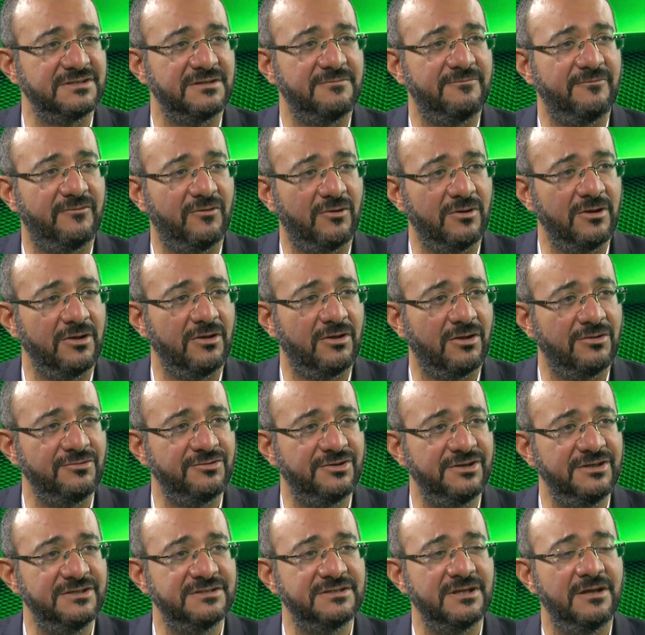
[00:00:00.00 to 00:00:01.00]
and foreign
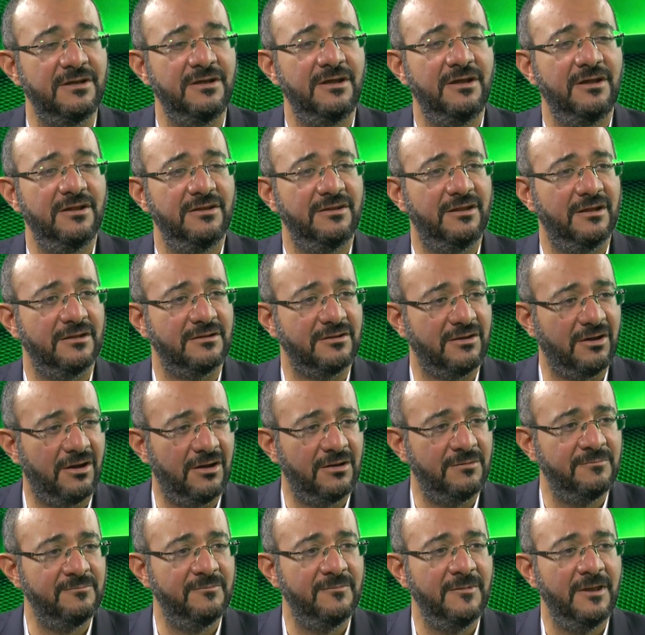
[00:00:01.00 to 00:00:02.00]
countries that
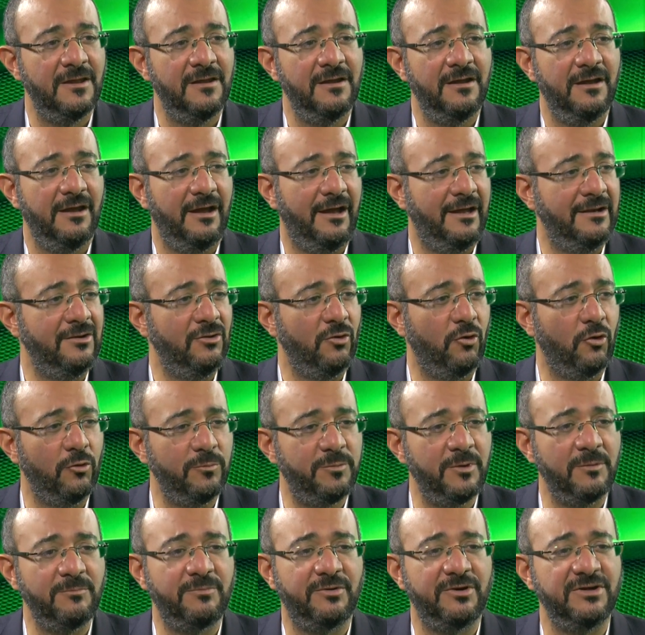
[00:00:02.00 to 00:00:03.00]
come and
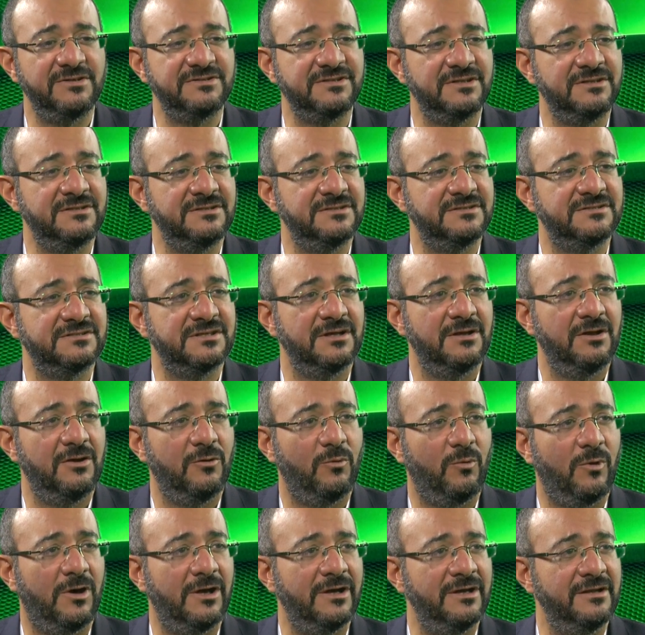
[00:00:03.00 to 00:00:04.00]
open prisons
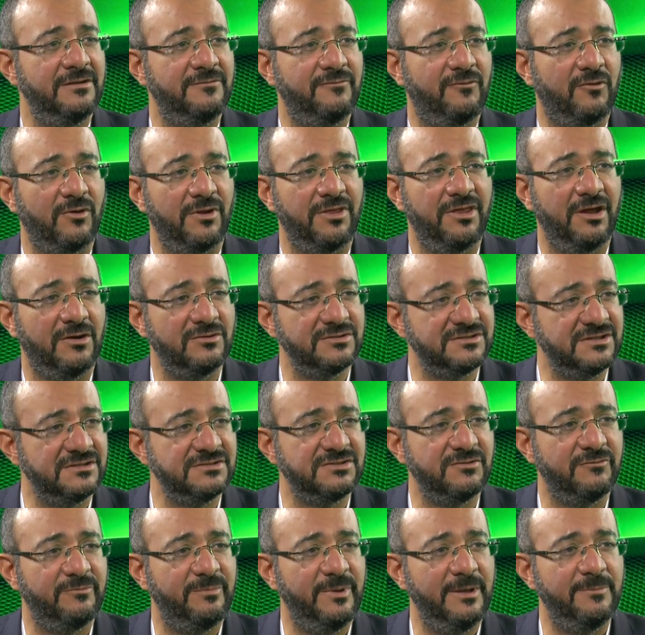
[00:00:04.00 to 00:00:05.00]
wide for thousands
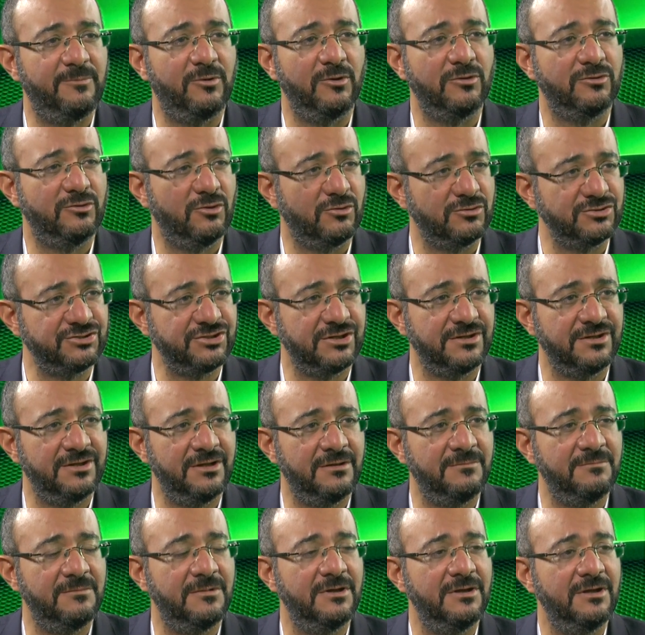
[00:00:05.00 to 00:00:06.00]
of people, torture
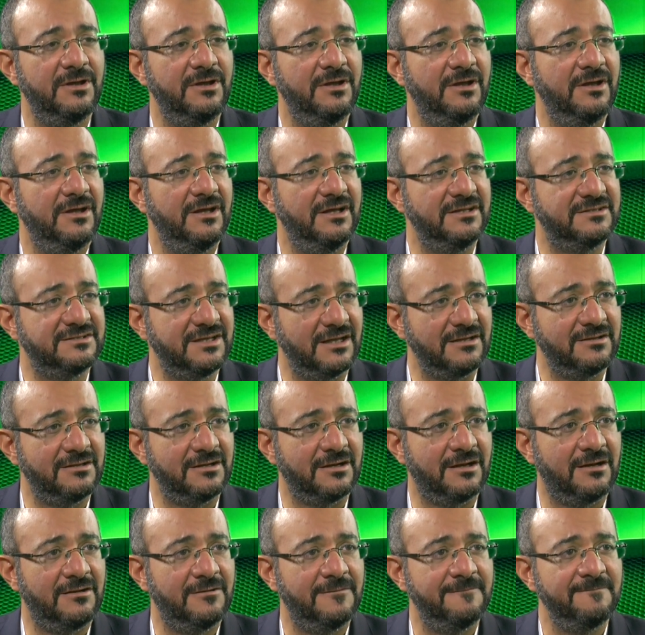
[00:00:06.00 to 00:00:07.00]
them,
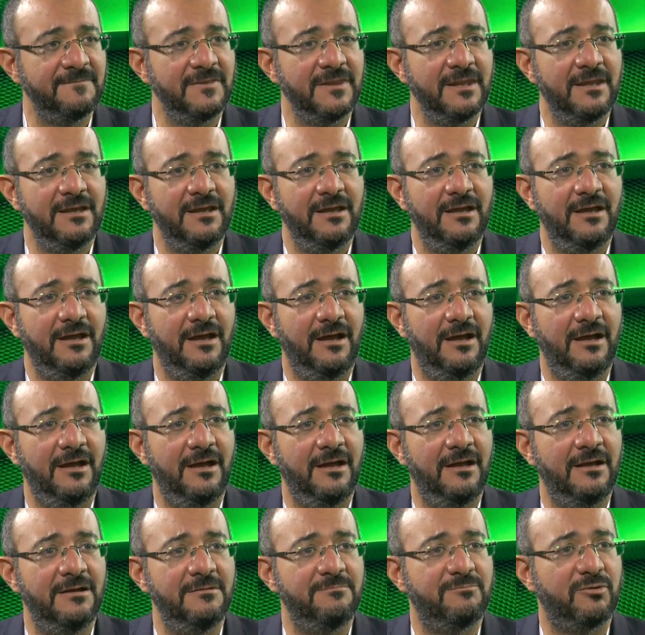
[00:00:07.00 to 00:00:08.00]
etc.
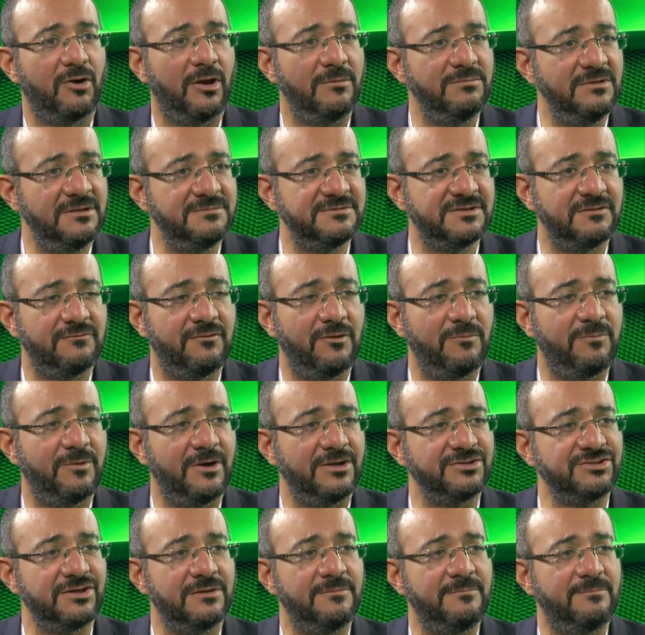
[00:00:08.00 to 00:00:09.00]
Problems of
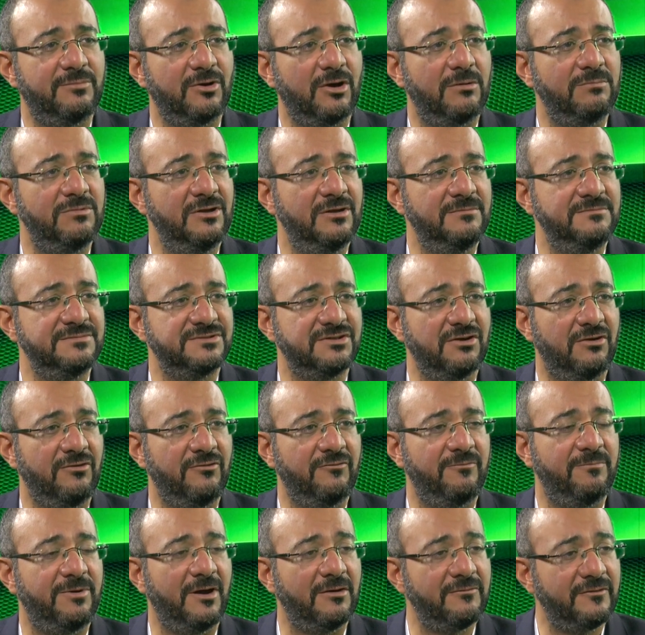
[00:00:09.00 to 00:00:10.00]
oppression, problems
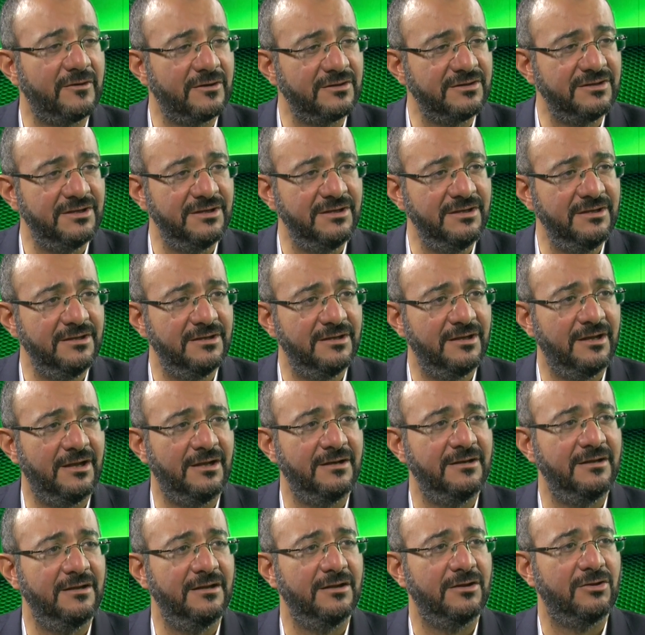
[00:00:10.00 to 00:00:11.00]
of poverty
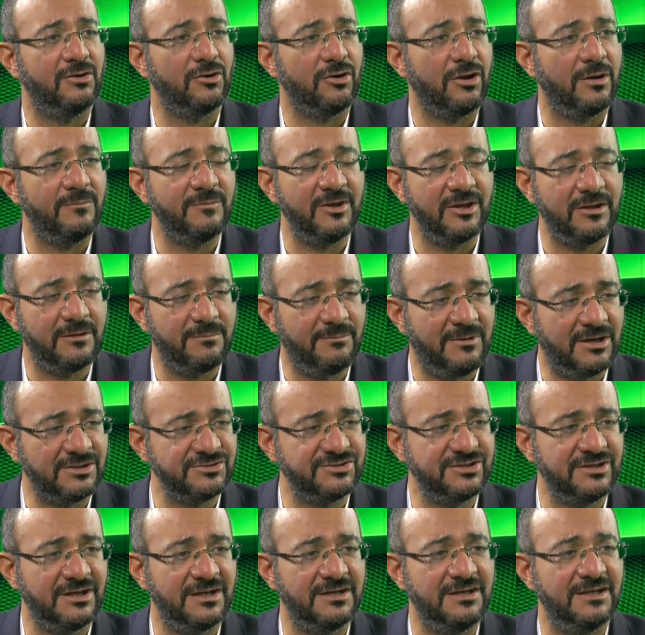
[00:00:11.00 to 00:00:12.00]
and economic
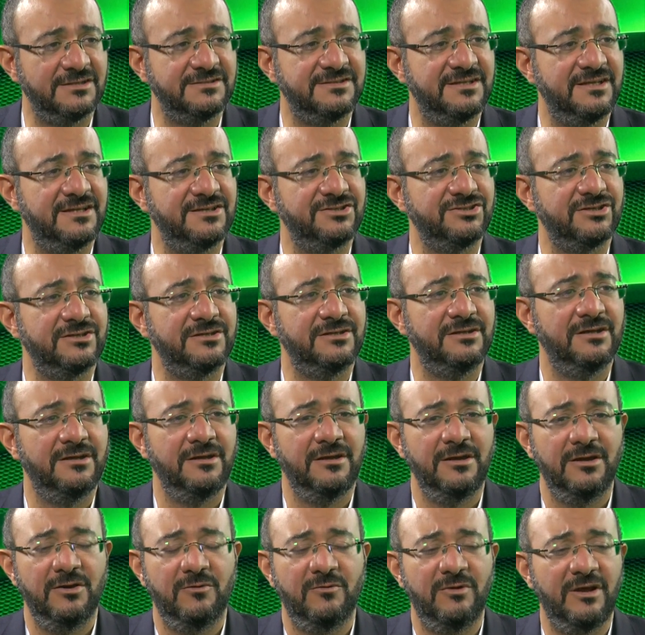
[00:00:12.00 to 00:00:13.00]
marginalization.
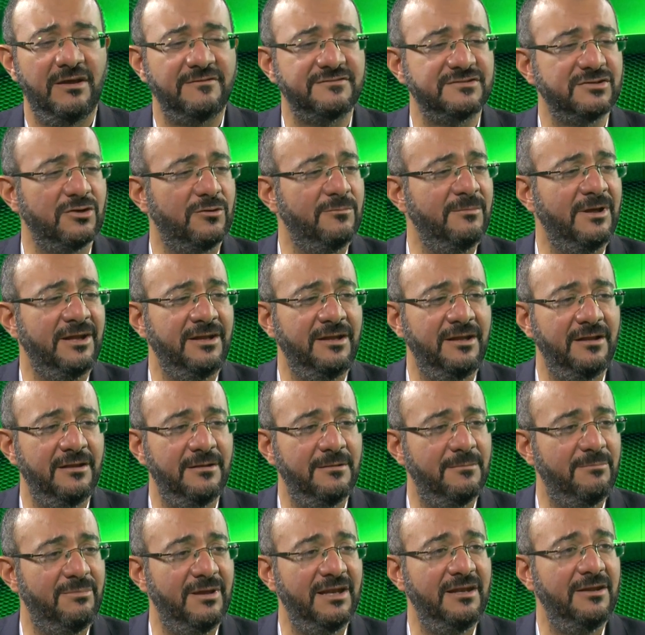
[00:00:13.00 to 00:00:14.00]
We have so many
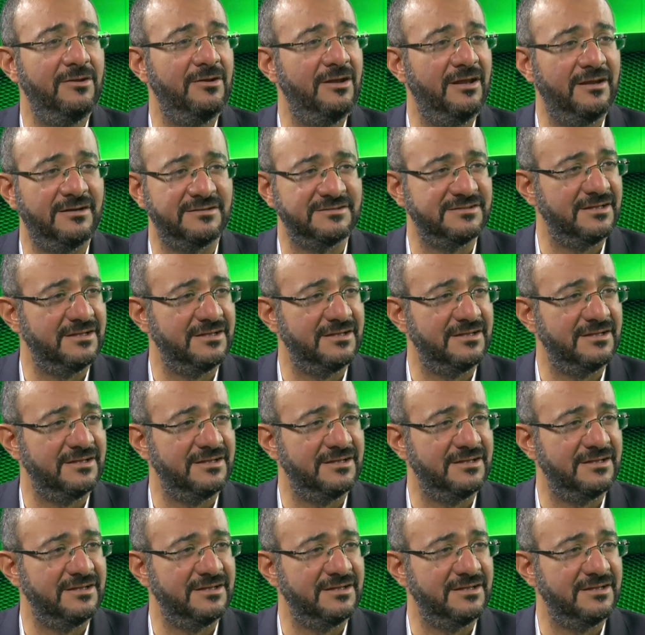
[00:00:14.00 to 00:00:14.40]
billionaires